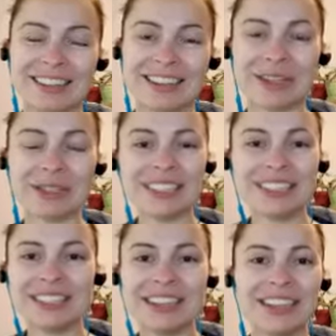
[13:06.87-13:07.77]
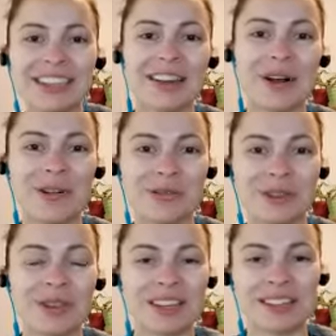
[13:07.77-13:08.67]
electricity and all of the
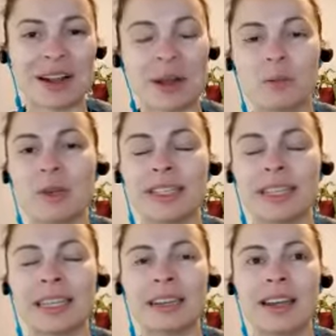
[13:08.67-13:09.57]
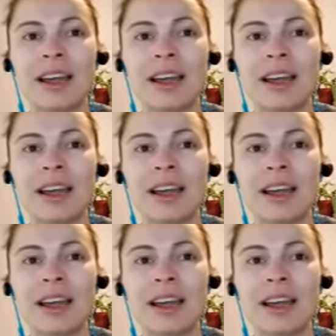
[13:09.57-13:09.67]
things that come with it.